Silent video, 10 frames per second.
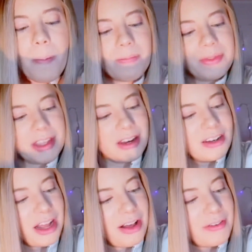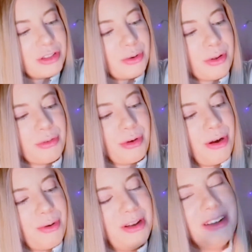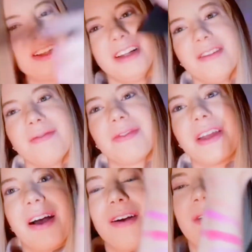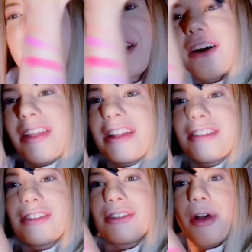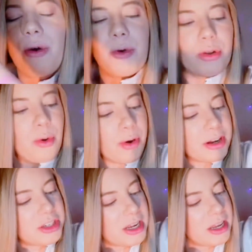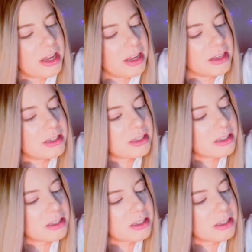Can you tell I have a sore throat? Oh my god, that is so gorgeous.